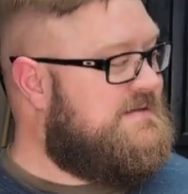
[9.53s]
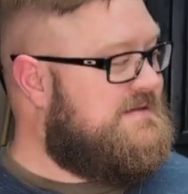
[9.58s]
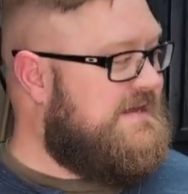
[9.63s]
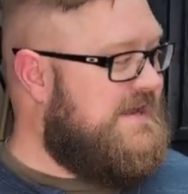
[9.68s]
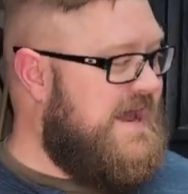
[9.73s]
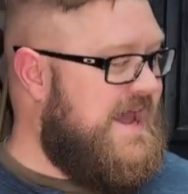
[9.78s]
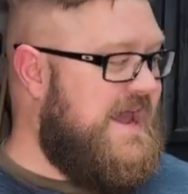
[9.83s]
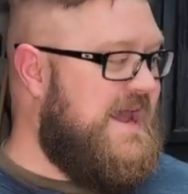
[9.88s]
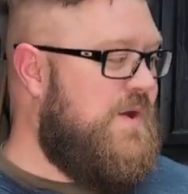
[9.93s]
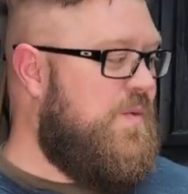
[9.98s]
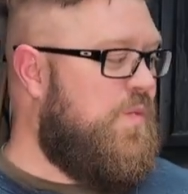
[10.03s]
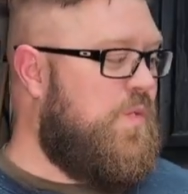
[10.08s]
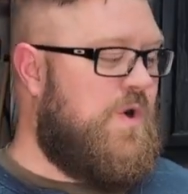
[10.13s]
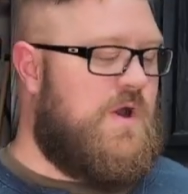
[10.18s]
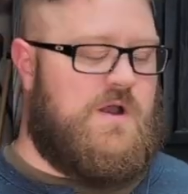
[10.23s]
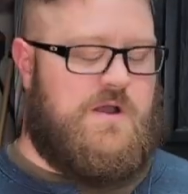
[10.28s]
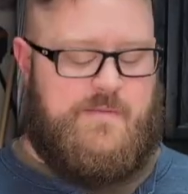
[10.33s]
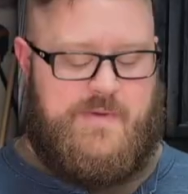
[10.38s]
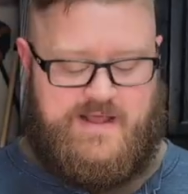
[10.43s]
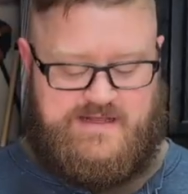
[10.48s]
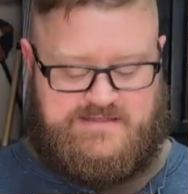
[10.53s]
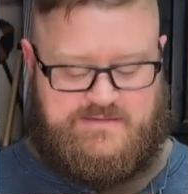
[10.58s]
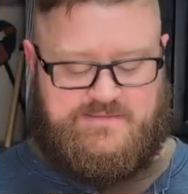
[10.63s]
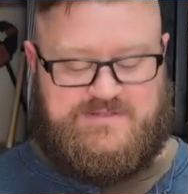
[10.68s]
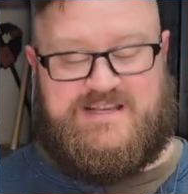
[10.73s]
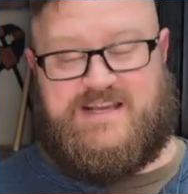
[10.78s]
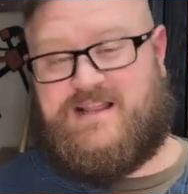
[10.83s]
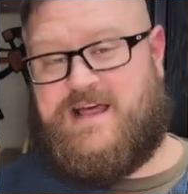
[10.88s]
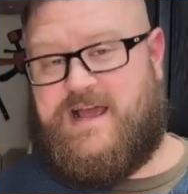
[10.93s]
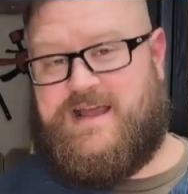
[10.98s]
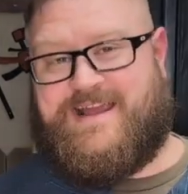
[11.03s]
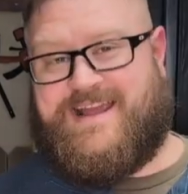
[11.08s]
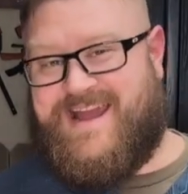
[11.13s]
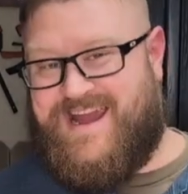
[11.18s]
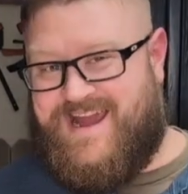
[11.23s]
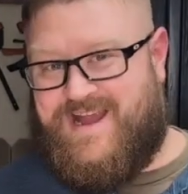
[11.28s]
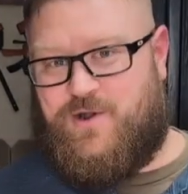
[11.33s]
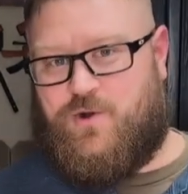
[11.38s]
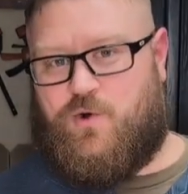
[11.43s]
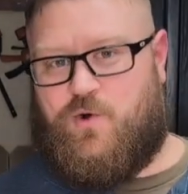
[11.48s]
Today, we're going to make some tea light
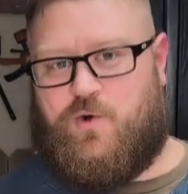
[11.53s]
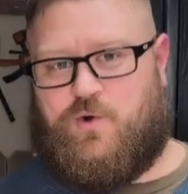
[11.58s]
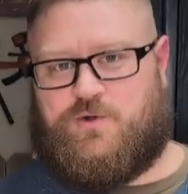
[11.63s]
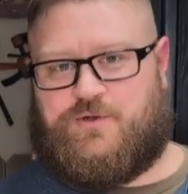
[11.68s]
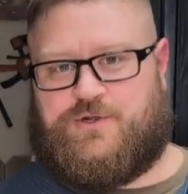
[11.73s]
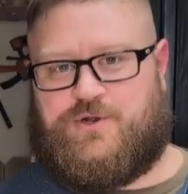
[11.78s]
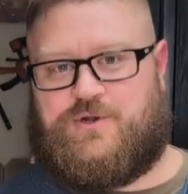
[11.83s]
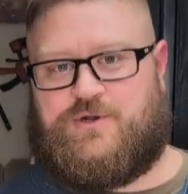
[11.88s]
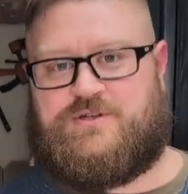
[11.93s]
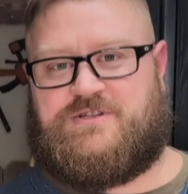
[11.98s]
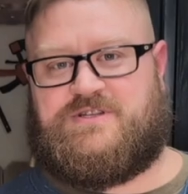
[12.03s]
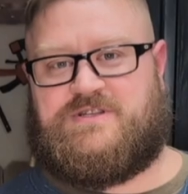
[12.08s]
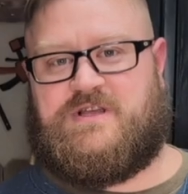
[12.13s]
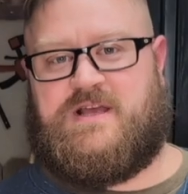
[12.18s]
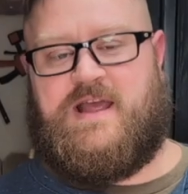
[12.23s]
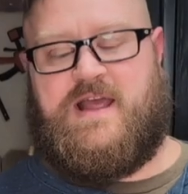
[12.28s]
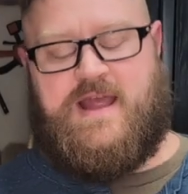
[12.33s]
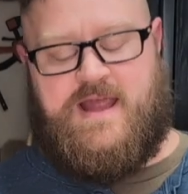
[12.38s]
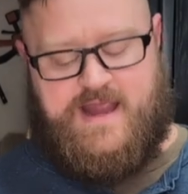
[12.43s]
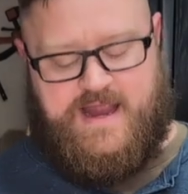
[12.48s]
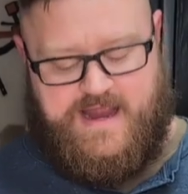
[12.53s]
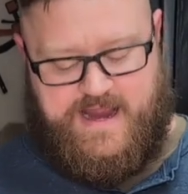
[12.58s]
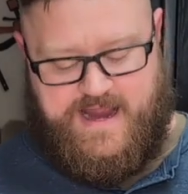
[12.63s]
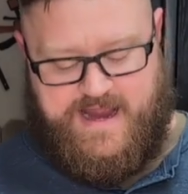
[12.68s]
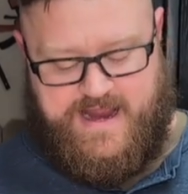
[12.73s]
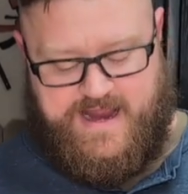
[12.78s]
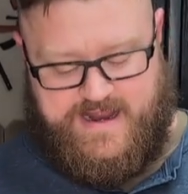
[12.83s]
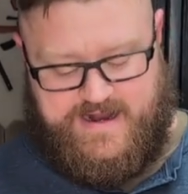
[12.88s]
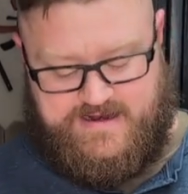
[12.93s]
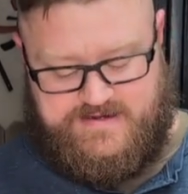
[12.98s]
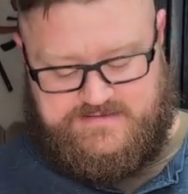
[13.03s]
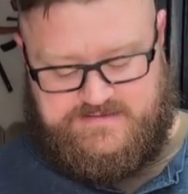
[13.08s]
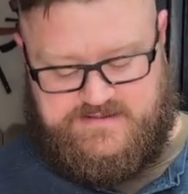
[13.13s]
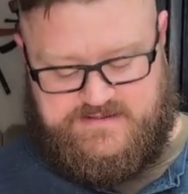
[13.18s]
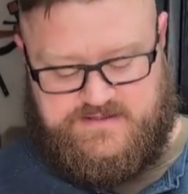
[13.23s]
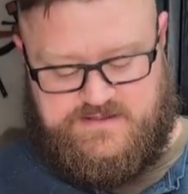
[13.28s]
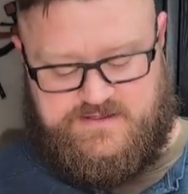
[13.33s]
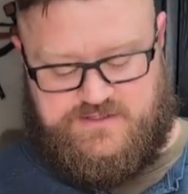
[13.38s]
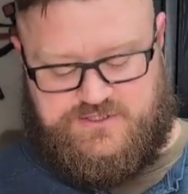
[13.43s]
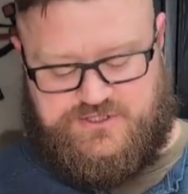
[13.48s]
candle holders,
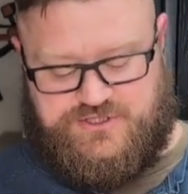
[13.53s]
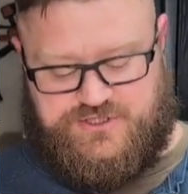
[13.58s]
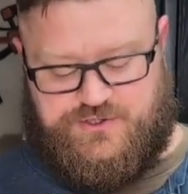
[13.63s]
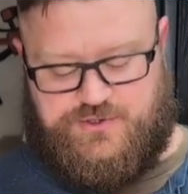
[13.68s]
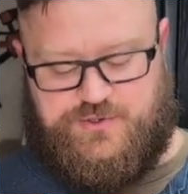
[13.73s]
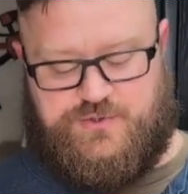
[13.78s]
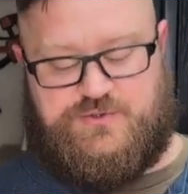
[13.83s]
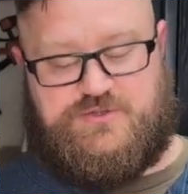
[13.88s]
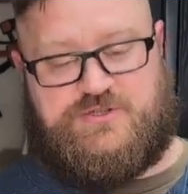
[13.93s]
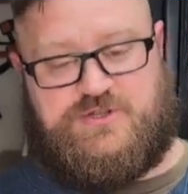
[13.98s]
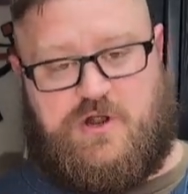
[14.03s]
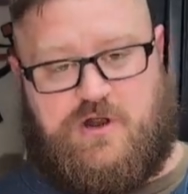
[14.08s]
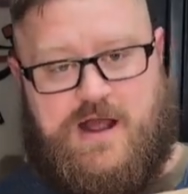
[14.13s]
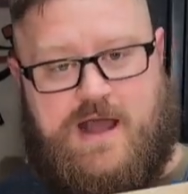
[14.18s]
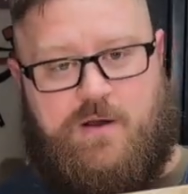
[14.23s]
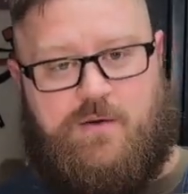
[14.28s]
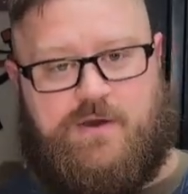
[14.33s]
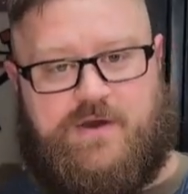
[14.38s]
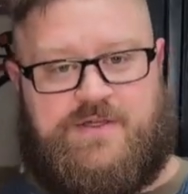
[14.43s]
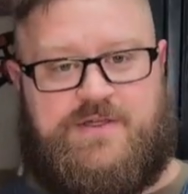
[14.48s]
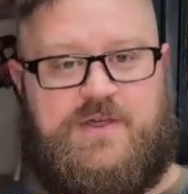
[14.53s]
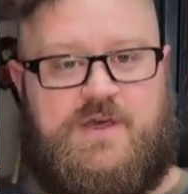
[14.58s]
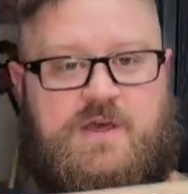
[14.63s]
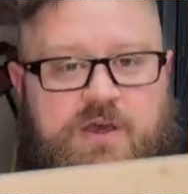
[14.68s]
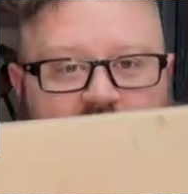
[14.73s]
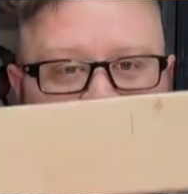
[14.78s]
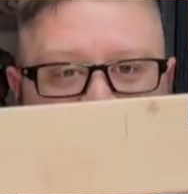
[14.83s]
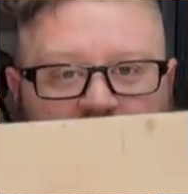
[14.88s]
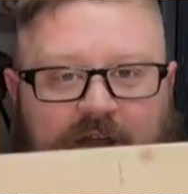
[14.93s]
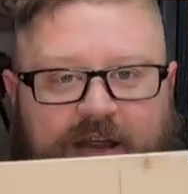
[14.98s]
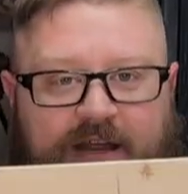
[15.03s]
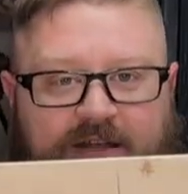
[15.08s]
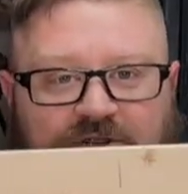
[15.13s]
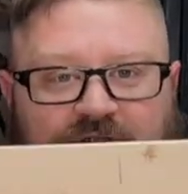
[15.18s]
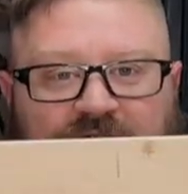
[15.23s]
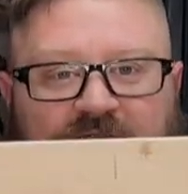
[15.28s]
and to start out with, you need